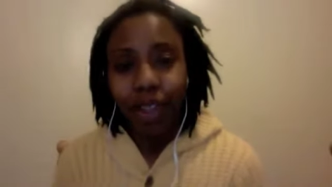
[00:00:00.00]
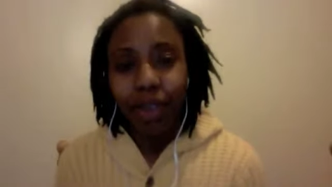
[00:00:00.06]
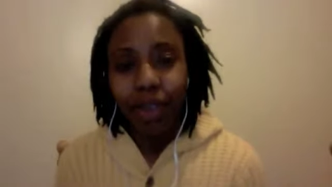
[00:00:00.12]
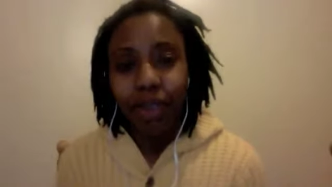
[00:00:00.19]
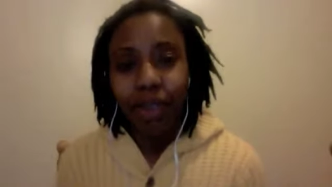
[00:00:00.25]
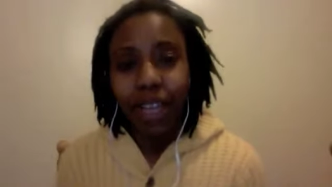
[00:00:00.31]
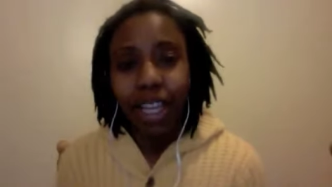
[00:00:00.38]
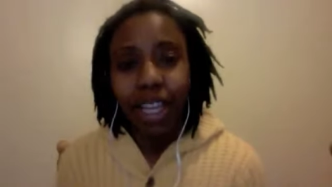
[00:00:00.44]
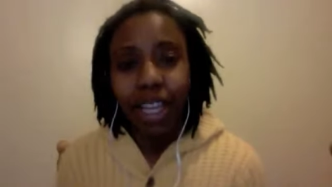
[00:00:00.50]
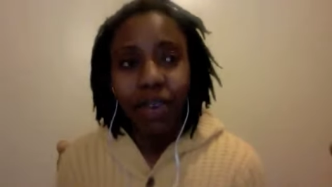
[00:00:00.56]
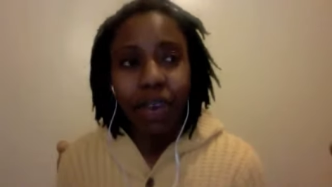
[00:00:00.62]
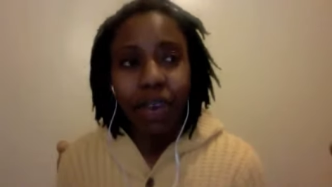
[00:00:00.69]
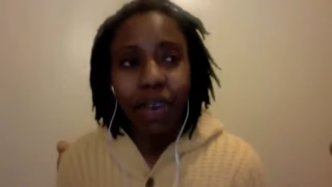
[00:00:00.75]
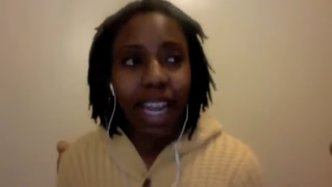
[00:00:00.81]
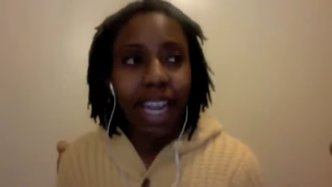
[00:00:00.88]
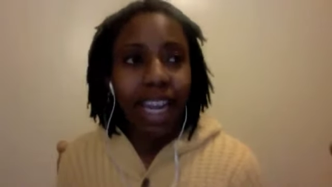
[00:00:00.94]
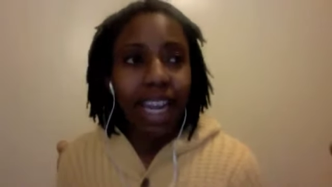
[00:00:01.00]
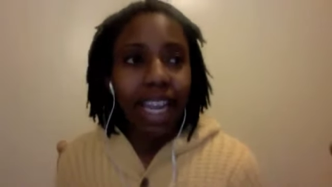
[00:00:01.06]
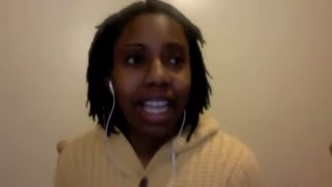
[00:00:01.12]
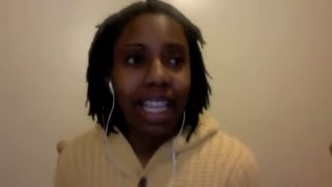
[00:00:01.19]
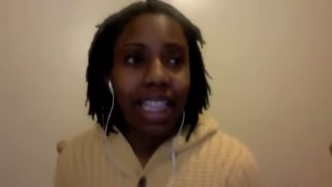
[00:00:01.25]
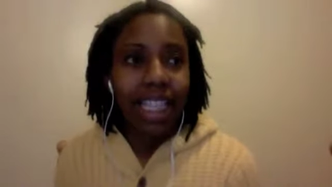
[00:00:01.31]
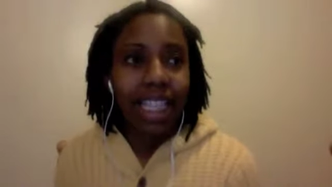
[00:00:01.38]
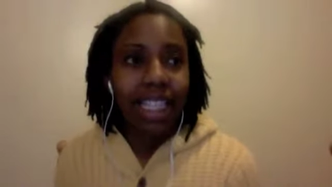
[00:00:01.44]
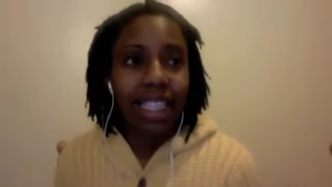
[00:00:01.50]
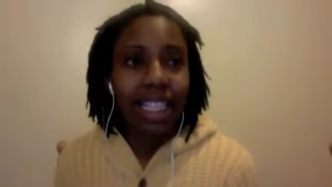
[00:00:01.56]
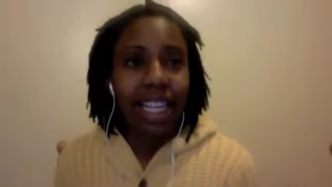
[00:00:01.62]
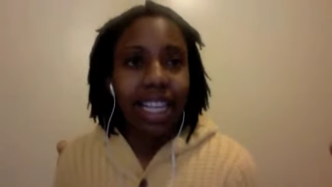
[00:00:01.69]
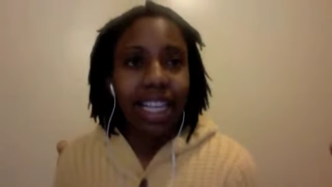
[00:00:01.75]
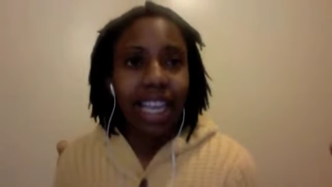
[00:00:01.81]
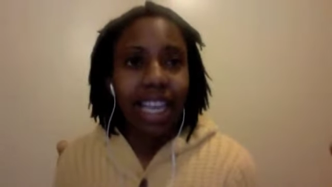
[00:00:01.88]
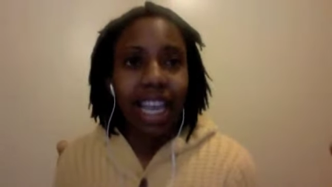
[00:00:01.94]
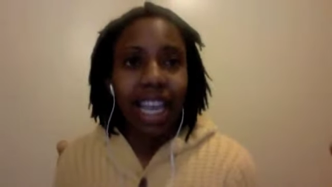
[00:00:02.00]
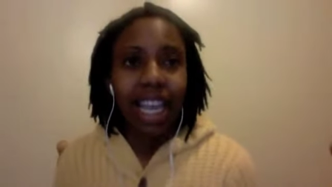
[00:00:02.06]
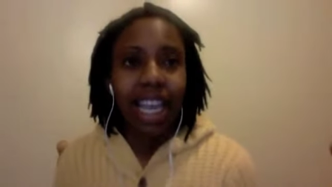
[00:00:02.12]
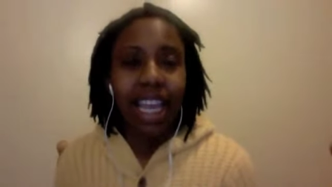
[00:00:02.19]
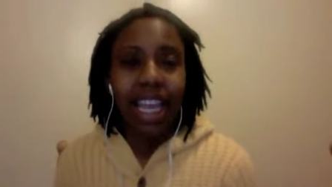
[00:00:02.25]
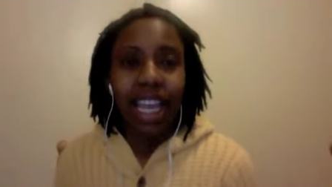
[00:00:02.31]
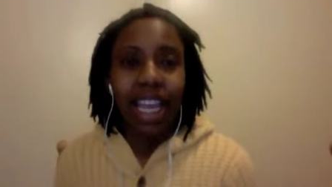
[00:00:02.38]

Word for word: Feeling great this Sunday